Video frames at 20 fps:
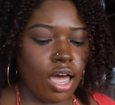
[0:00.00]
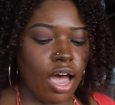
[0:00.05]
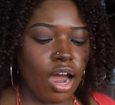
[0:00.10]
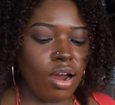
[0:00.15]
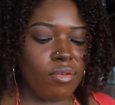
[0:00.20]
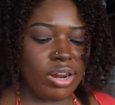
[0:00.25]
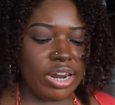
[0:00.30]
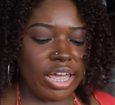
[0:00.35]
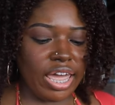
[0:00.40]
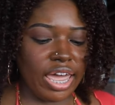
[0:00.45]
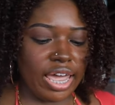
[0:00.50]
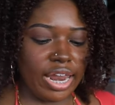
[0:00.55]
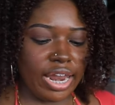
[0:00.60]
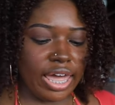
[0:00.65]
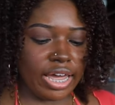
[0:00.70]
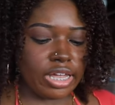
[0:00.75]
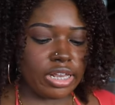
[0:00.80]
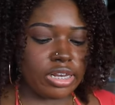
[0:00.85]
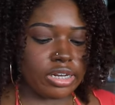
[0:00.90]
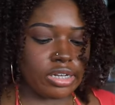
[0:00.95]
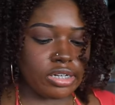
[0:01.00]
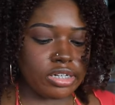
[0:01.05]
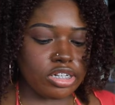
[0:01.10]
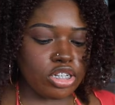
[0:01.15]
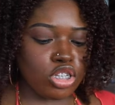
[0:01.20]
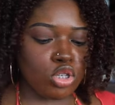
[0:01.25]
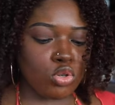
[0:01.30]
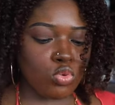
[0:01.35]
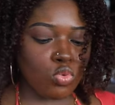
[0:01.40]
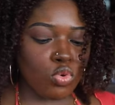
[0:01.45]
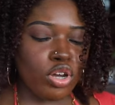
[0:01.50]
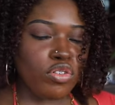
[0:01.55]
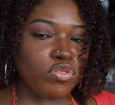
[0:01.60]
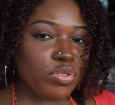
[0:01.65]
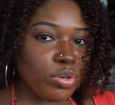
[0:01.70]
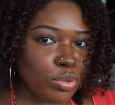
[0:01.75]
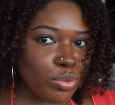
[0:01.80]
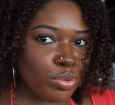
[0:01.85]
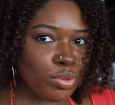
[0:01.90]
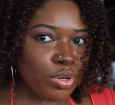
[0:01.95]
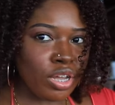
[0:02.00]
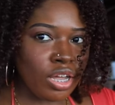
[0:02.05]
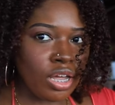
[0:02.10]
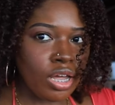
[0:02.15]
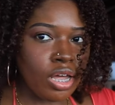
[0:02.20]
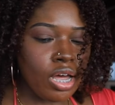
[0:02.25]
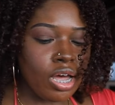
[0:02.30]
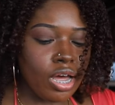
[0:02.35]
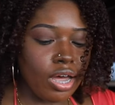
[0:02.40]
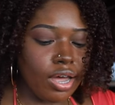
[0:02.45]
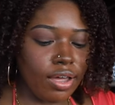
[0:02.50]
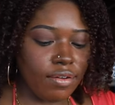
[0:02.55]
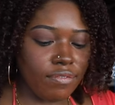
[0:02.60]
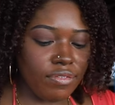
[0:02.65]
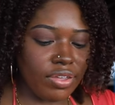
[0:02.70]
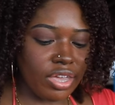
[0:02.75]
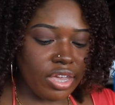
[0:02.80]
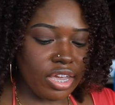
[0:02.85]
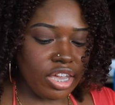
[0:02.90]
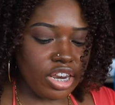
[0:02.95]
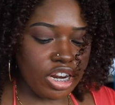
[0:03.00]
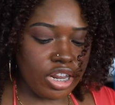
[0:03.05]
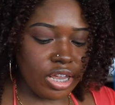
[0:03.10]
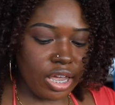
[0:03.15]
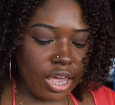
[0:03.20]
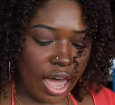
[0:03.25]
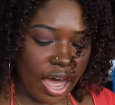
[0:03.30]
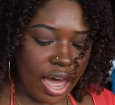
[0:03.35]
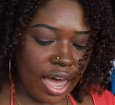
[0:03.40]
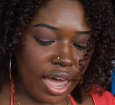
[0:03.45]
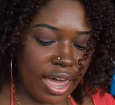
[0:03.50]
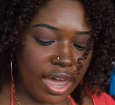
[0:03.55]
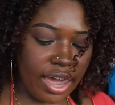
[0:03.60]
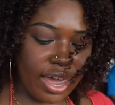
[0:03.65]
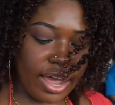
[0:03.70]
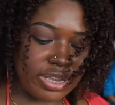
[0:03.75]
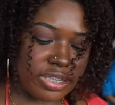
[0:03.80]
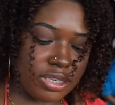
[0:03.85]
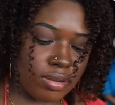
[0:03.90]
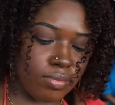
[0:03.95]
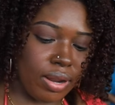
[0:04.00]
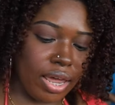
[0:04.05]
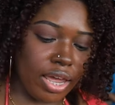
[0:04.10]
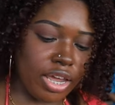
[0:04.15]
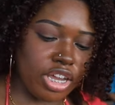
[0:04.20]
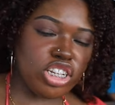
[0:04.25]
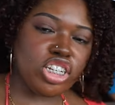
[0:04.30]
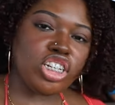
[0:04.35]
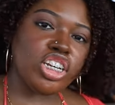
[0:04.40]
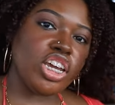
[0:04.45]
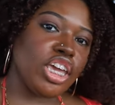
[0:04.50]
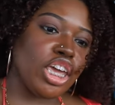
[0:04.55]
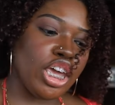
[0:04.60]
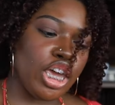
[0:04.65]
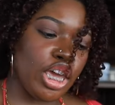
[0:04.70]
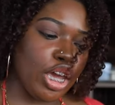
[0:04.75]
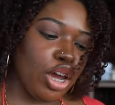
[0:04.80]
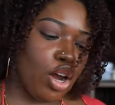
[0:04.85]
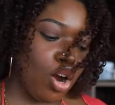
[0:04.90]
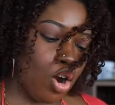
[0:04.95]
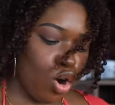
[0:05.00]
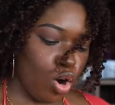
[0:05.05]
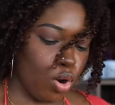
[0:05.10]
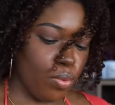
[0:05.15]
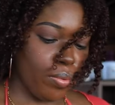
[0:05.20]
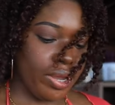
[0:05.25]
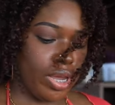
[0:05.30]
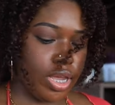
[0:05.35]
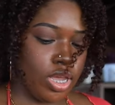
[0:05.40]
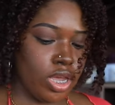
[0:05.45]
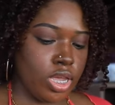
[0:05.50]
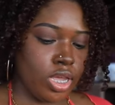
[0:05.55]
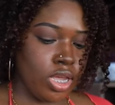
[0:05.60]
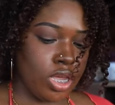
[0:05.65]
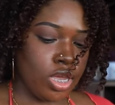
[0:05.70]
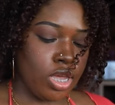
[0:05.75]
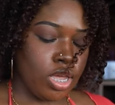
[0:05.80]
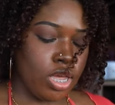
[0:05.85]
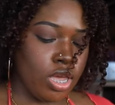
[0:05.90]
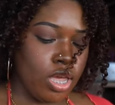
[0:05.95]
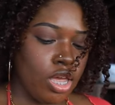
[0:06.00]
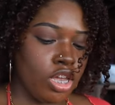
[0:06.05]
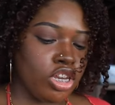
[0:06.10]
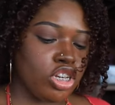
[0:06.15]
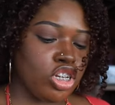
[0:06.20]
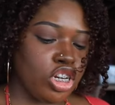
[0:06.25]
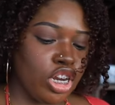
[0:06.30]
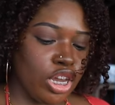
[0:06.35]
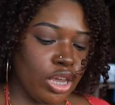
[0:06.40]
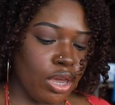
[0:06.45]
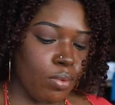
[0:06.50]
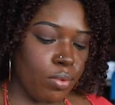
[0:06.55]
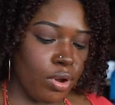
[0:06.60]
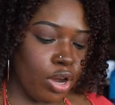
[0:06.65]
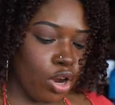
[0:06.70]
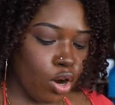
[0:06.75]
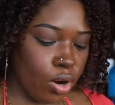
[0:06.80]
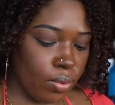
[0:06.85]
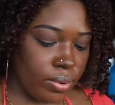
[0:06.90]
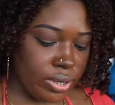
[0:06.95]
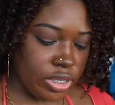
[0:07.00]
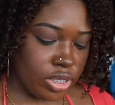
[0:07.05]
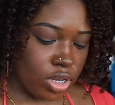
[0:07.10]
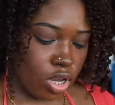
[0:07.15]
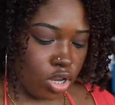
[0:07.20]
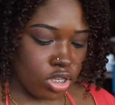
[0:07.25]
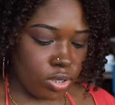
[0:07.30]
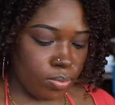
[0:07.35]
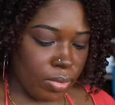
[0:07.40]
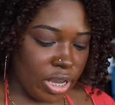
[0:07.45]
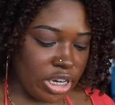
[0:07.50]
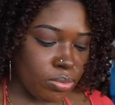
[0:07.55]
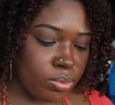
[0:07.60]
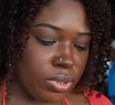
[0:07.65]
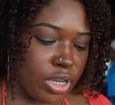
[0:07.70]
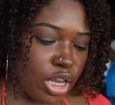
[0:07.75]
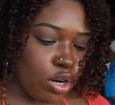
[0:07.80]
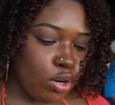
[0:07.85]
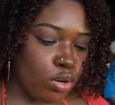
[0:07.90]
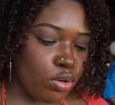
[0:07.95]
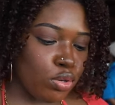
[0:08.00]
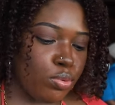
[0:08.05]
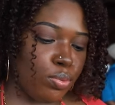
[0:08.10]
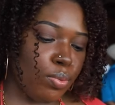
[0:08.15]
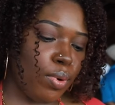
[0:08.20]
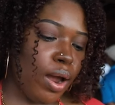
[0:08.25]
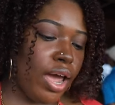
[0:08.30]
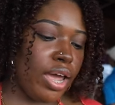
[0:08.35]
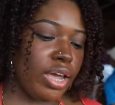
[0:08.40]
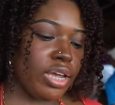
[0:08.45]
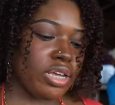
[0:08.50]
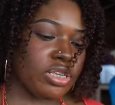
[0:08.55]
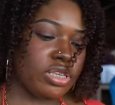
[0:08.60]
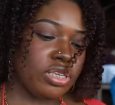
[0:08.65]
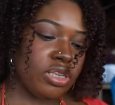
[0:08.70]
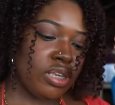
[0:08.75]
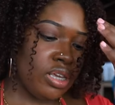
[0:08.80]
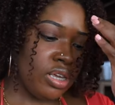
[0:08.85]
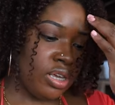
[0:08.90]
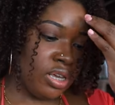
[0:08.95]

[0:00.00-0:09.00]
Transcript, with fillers: I already had like a little swivel of it and I had got some like chicken curry, chicken with curry sauce, mashed potatoes, rice,